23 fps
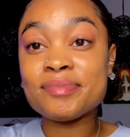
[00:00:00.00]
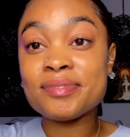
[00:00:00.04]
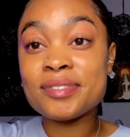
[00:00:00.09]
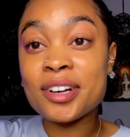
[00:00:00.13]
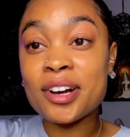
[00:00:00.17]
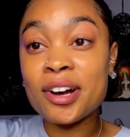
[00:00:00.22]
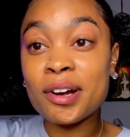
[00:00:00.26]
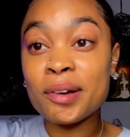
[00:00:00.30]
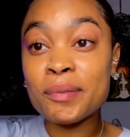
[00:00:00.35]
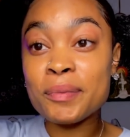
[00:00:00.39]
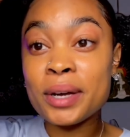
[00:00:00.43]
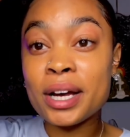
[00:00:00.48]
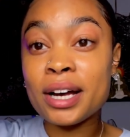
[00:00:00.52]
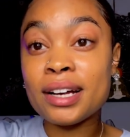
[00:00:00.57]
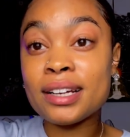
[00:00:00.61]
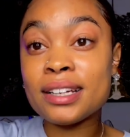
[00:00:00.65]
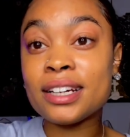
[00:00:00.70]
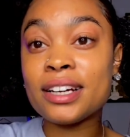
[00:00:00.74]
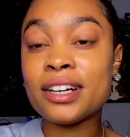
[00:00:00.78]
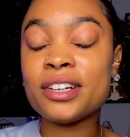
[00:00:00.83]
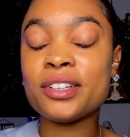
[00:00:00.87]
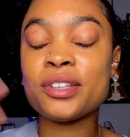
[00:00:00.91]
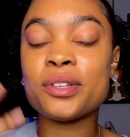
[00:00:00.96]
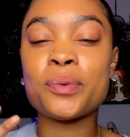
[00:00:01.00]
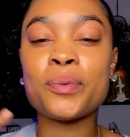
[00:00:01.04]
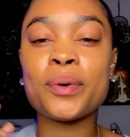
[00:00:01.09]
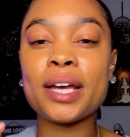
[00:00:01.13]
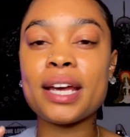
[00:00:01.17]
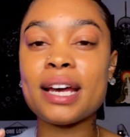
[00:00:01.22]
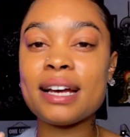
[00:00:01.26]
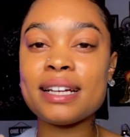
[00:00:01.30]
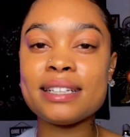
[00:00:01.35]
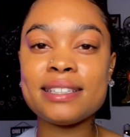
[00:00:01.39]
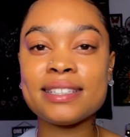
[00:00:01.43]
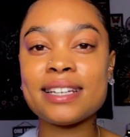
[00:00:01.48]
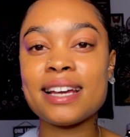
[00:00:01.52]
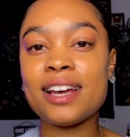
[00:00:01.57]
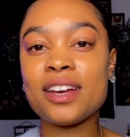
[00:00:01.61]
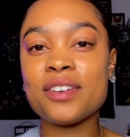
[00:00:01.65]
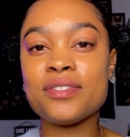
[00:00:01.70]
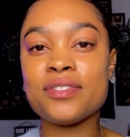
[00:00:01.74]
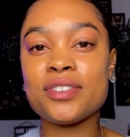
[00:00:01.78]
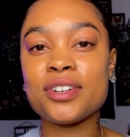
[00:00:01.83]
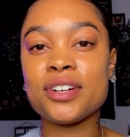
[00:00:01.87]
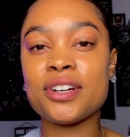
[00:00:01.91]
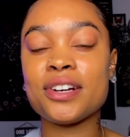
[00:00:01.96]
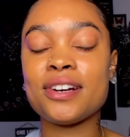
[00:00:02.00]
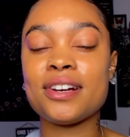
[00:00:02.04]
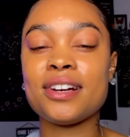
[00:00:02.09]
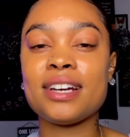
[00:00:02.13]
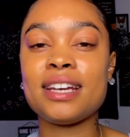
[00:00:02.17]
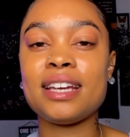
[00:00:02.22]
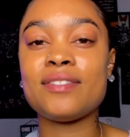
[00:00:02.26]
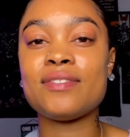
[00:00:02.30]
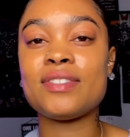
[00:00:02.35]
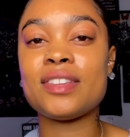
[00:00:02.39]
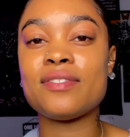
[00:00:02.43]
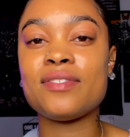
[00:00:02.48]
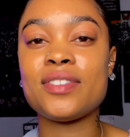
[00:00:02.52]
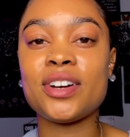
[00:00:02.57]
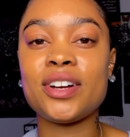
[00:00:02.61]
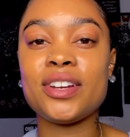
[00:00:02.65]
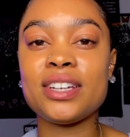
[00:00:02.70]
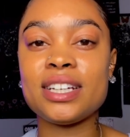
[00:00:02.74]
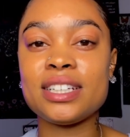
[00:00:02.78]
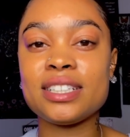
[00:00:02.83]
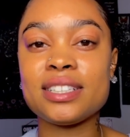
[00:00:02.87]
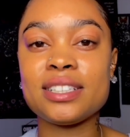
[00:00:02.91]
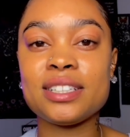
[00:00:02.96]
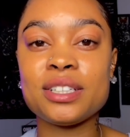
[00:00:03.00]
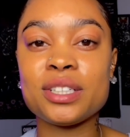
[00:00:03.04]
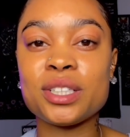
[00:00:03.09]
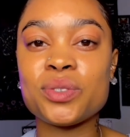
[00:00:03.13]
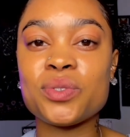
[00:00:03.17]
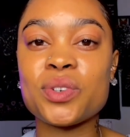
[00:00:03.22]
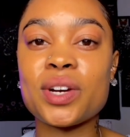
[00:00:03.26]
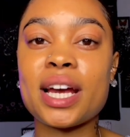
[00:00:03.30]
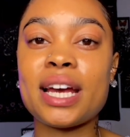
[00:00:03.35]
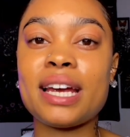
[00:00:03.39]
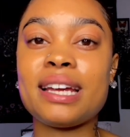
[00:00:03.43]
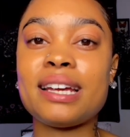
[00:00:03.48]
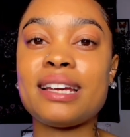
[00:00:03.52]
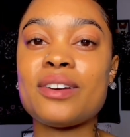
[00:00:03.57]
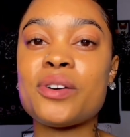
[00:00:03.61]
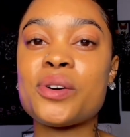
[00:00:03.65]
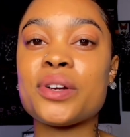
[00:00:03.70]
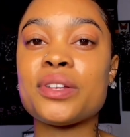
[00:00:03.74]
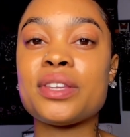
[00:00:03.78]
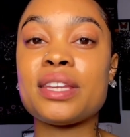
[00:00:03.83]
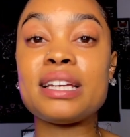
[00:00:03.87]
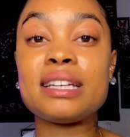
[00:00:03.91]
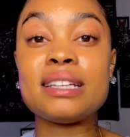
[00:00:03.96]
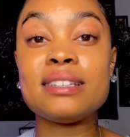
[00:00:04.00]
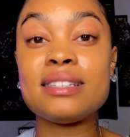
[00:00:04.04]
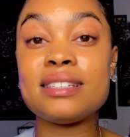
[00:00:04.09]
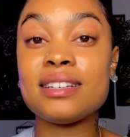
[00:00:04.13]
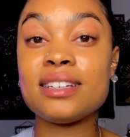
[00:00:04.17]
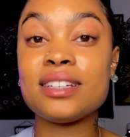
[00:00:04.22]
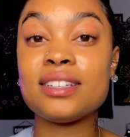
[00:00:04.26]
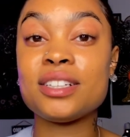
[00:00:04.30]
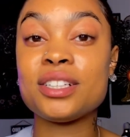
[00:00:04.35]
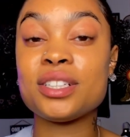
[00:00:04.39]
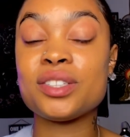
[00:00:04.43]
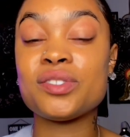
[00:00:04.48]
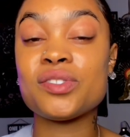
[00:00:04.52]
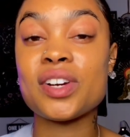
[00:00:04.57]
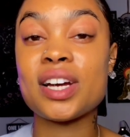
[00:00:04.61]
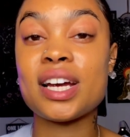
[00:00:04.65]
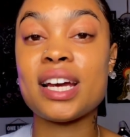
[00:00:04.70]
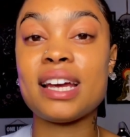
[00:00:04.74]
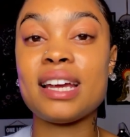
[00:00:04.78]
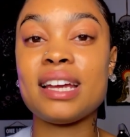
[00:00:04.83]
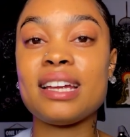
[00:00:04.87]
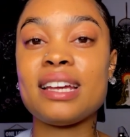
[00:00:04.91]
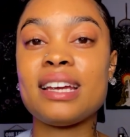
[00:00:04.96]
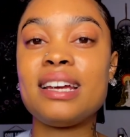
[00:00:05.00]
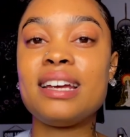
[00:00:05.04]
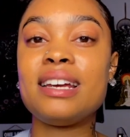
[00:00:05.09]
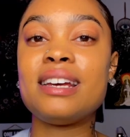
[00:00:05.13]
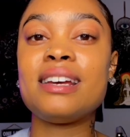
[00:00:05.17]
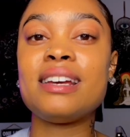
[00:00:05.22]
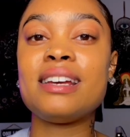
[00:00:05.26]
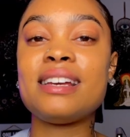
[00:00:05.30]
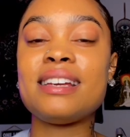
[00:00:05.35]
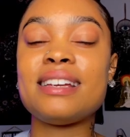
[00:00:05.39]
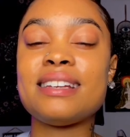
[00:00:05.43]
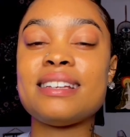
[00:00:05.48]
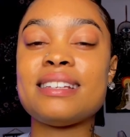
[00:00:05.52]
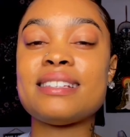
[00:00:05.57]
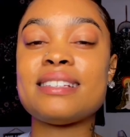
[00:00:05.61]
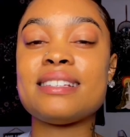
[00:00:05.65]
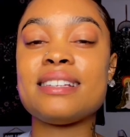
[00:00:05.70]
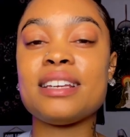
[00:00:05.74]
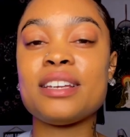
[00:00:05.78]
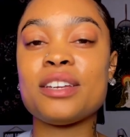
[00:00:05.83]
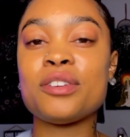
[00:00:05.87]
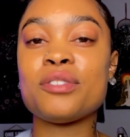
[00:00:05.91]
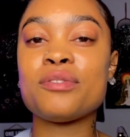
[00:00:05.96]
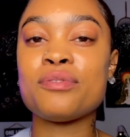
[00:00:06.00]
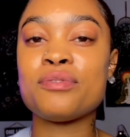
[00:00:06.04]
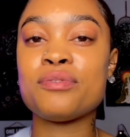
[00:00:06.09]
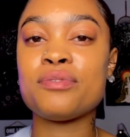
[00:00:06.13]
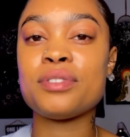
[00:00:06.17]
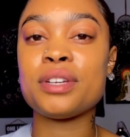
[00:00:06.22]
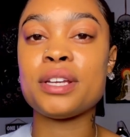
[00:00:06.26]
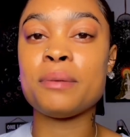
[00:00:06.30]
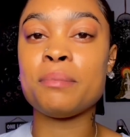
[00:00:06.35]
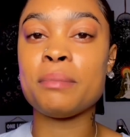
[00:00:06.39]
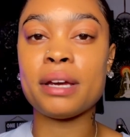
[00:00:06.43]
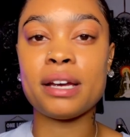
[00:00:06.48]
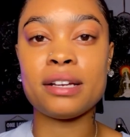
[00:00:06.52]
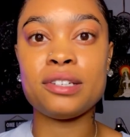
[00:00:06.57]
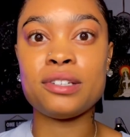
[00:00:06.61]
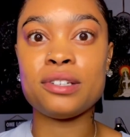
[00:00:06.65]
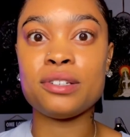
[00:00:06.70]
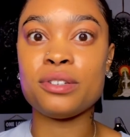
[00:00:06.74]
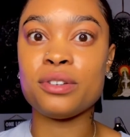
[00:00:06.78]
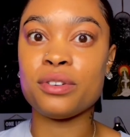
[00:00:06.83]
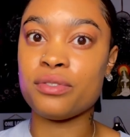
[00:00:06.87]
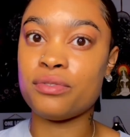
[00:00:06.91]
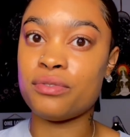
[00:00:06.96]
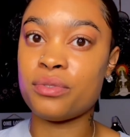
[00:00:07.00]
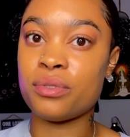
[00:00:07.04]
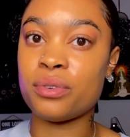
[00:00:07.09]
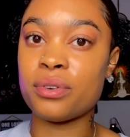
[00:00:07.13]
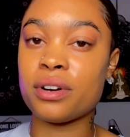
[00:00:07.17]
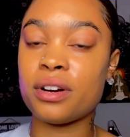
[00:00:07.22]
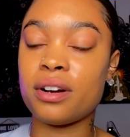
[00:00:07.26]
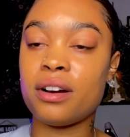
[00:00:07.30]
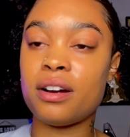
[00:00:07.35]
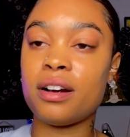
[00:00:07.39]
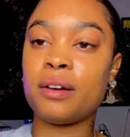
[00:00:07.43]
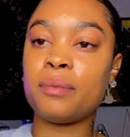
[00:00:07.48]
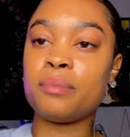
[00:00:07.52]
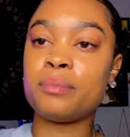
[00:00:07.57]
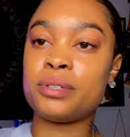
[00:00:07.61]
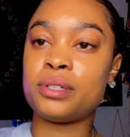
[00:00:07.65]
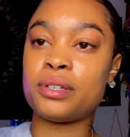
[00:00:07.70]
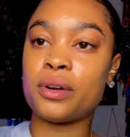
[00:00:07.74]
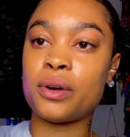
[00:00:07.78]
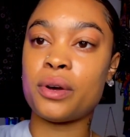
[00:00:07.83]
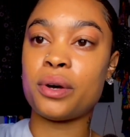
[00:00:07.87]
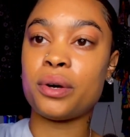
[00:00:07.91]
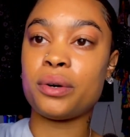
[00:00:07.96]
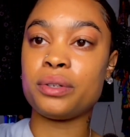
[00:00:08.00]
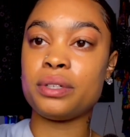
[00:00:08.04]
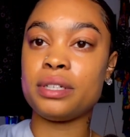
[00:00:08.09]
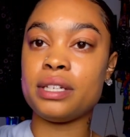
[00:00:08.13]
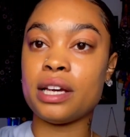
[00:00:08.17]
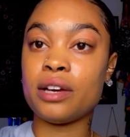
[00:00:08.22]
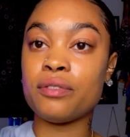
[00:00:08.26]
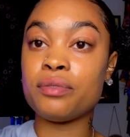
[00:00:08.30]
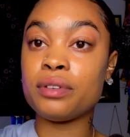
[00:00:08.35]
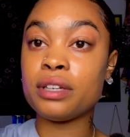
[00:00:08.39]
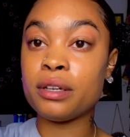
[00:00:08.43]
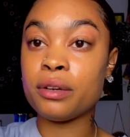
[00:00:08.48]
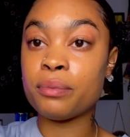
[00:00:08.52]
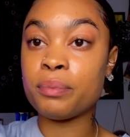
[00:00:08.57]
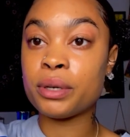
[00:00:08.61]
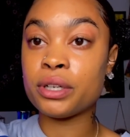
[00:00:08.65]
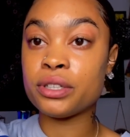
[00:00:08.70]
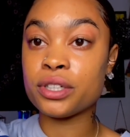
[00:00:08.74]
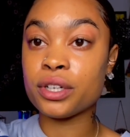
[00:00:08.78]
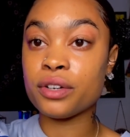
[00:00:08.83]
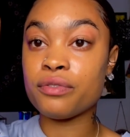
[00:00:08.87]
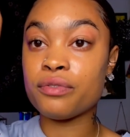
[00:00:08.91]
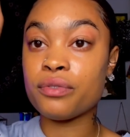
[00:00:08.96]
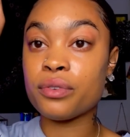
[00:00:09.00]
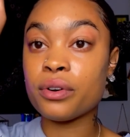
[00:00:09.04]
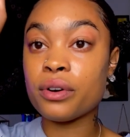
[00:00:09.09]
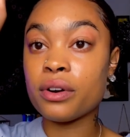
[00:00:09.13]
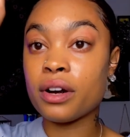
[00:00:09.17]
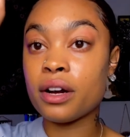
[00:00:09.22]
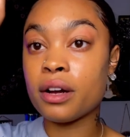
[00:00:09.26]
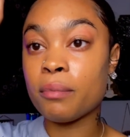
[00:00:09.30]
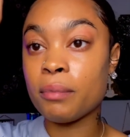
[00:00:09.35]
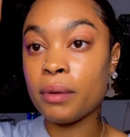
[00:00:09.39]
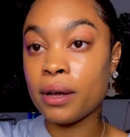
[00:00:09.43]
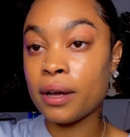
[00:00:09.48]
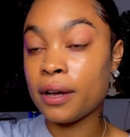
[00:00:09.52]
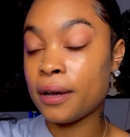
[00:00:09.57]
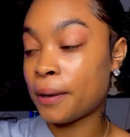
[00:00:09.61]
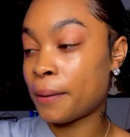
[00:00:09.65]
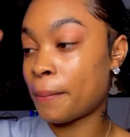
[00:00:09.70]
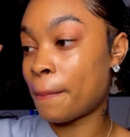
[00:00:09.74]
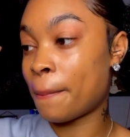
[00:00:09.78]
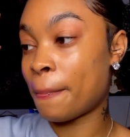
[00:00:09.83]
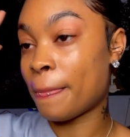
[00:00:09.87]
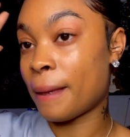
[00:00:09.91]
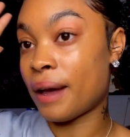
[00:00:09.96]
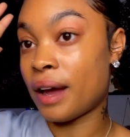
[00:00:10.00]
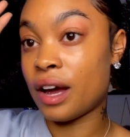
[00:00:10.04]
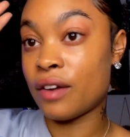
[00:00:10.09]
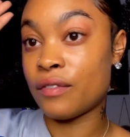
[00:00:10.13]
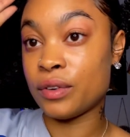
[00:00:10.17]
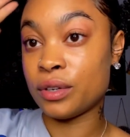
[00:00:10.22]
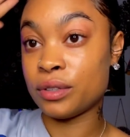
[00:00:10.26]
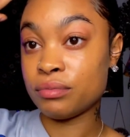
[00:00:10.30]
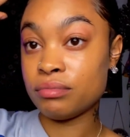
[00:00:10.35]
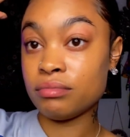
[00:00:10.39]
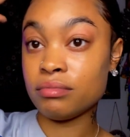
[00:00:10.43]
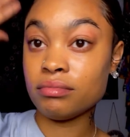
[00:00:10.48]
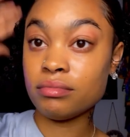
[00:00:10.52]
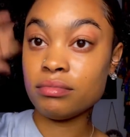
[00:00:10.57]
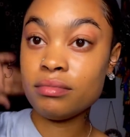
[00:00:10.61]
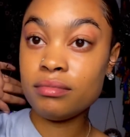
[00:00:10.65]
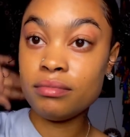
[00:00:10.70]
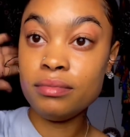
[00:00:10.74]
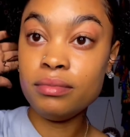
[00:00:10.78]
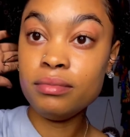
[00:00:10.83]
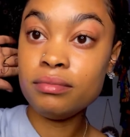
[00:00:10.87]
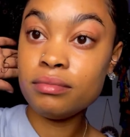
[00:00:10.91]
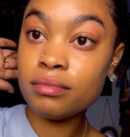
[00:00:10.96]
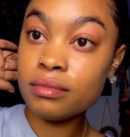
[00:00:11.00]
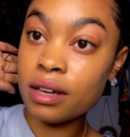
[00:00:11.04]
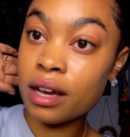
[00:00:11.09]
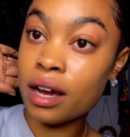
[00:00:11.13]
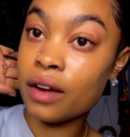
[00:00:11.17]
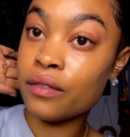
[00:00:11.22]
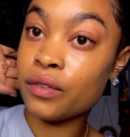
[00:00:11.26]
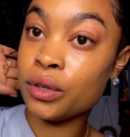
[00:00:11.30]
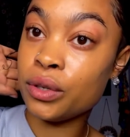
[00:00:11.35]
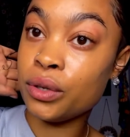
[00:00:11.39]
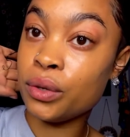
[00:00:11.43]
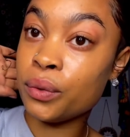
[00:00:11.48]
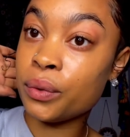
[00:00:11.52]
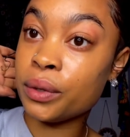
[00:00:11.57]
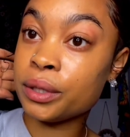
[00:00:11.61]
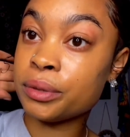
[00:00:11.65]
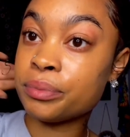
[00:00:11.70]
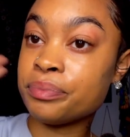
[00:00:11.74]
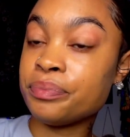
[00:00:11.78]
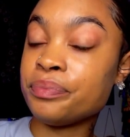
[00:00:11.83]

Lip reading: arm color. The way I check for if the foundation is right or the concealer is right is if it matches your forearm. So definitely put your forearm up, however you do it.